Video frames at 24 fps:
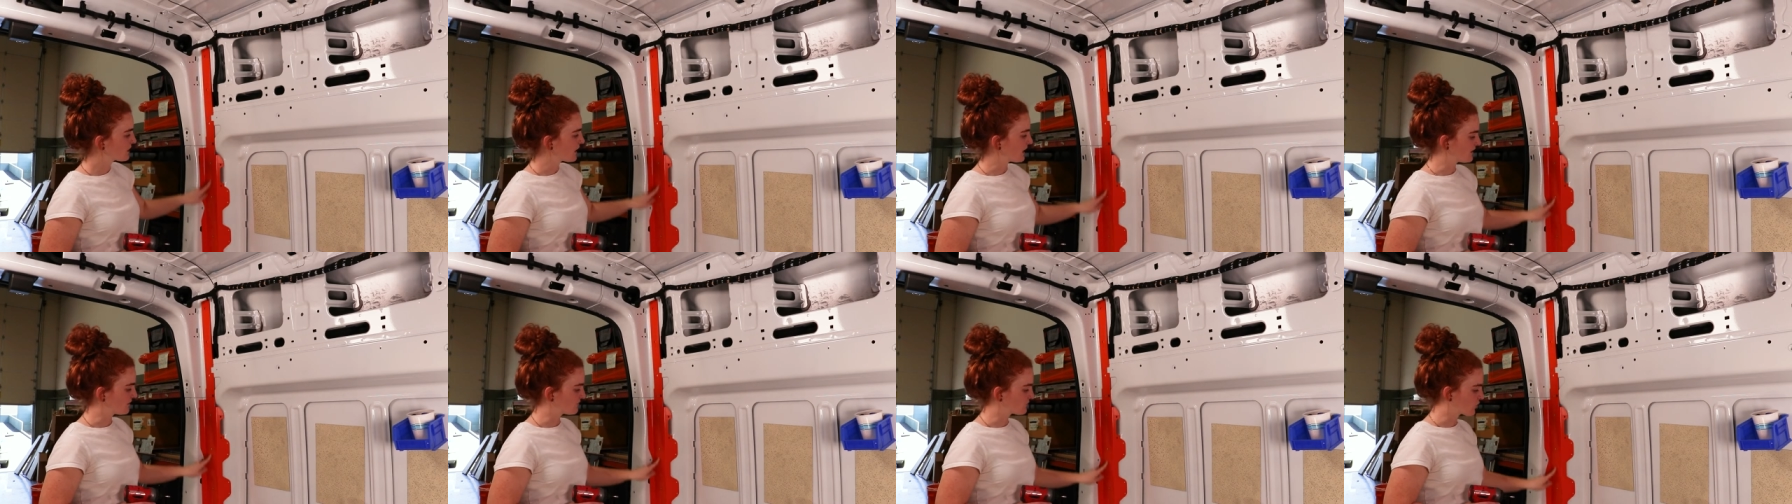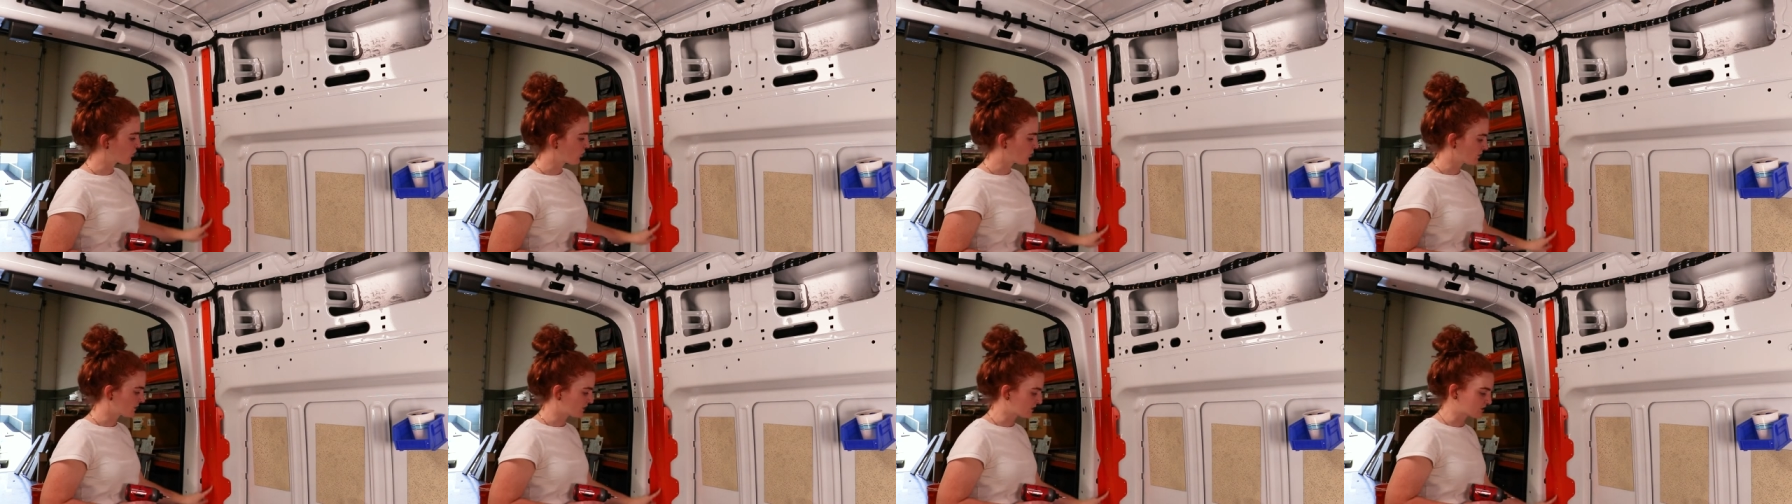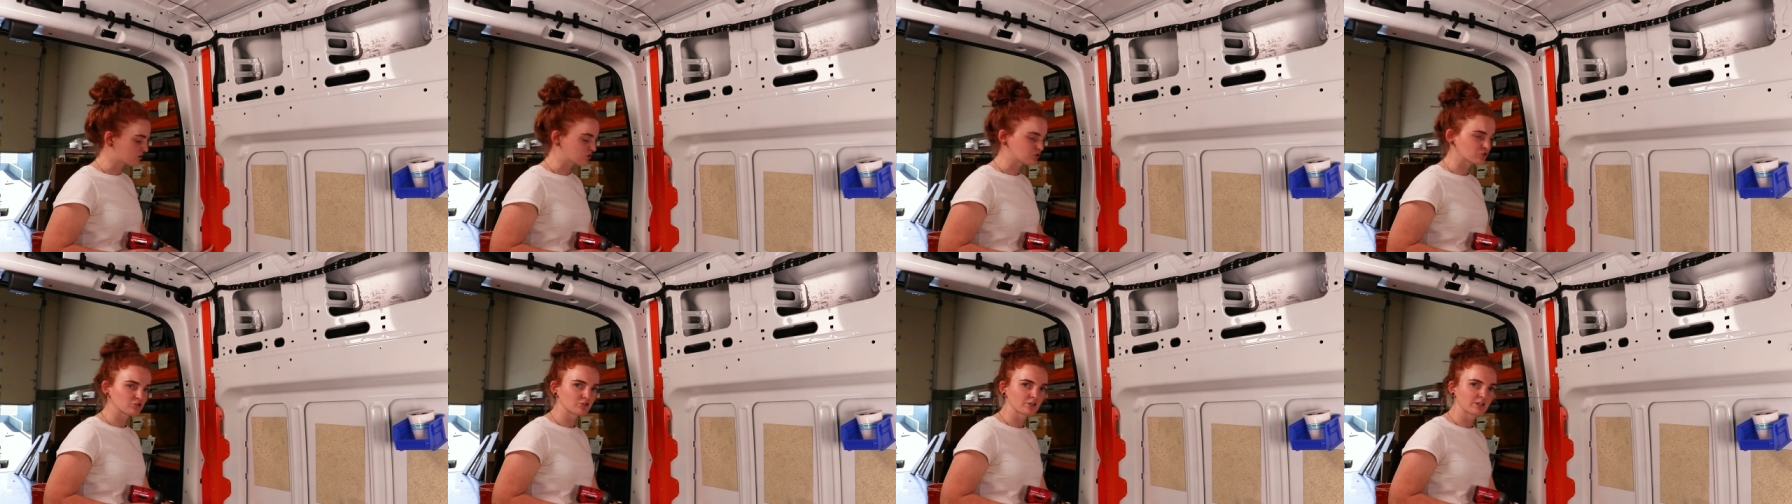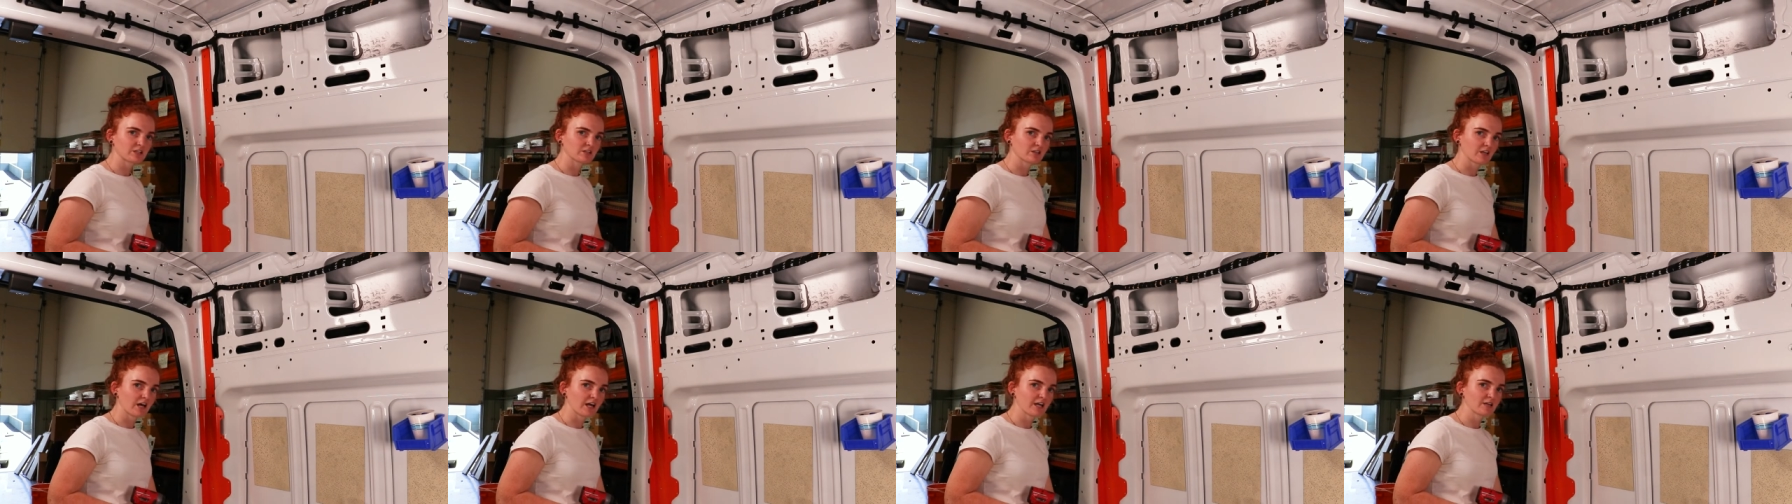kind of going in a
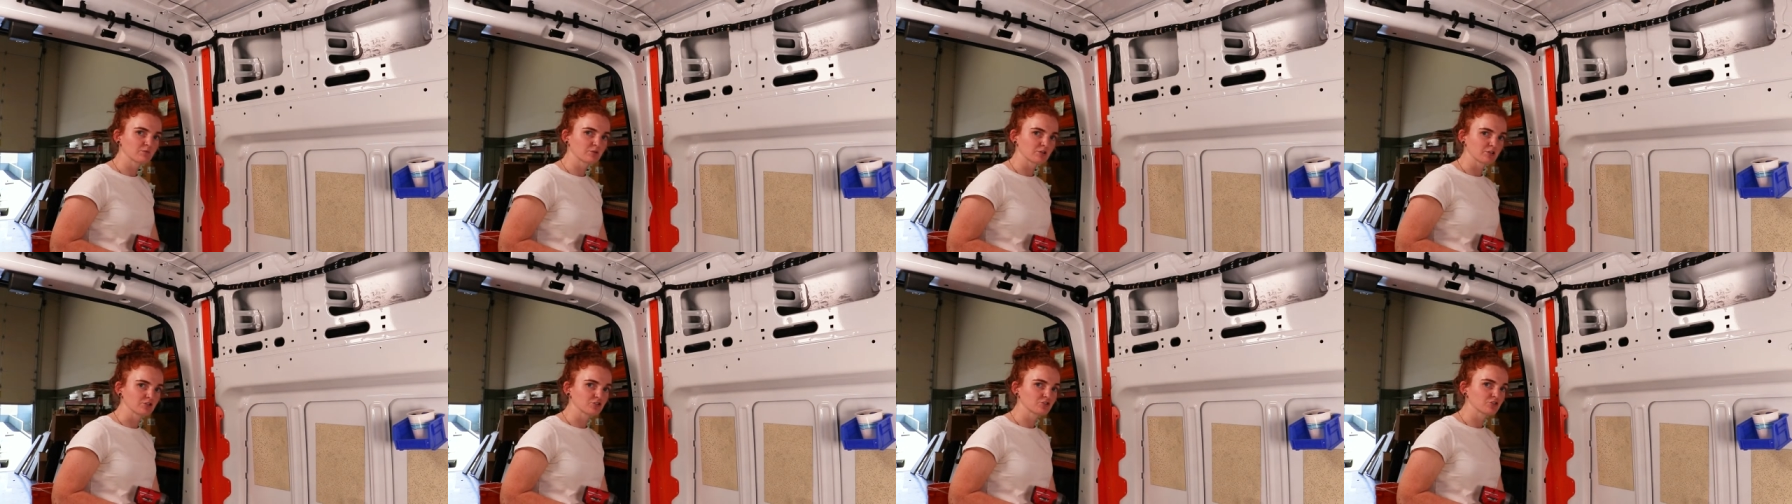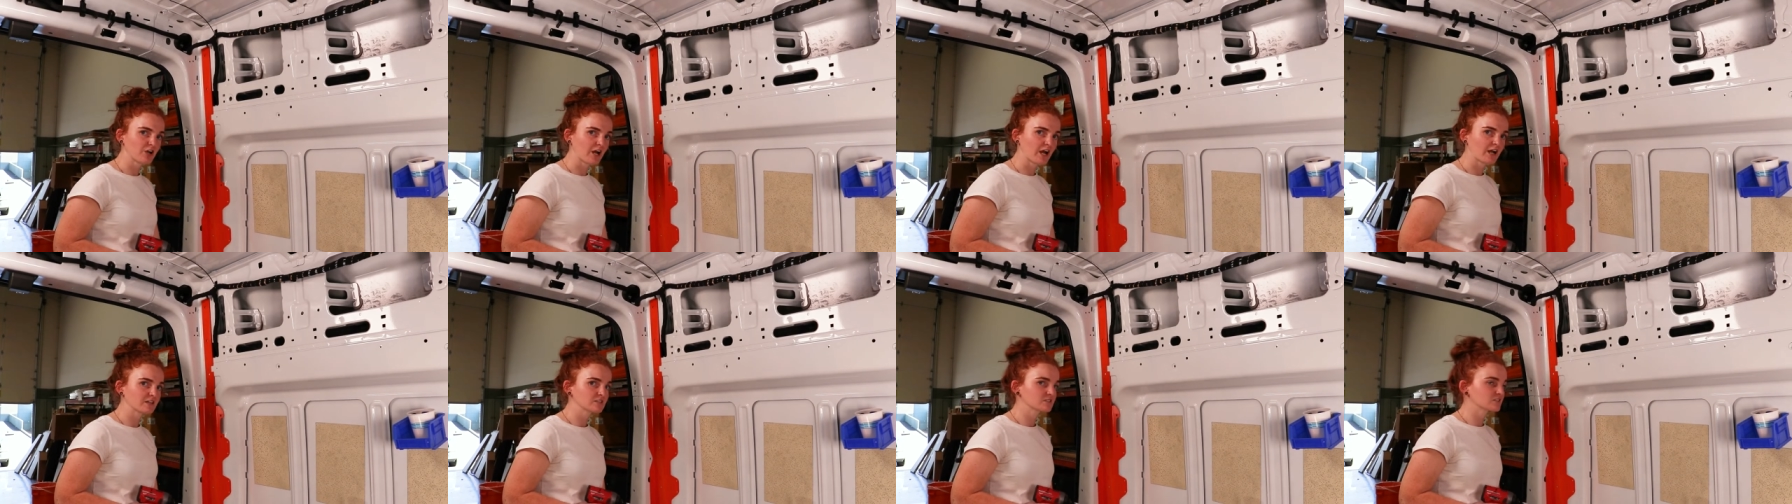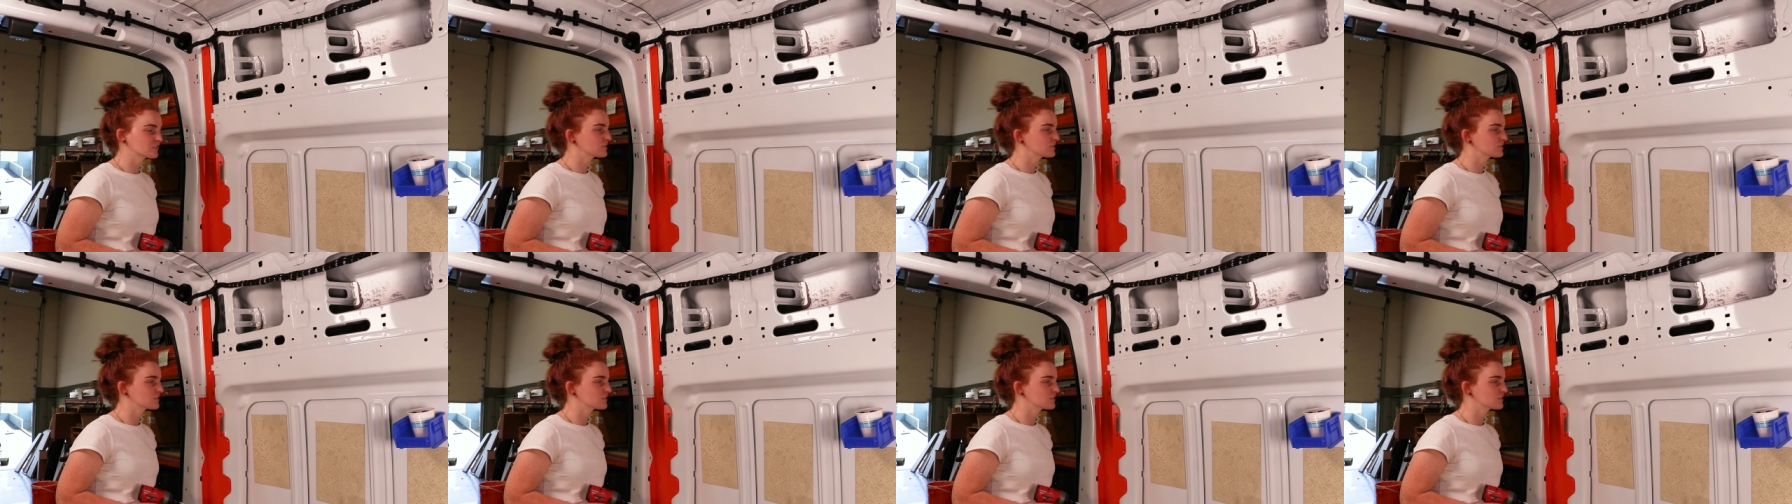straight line where your track's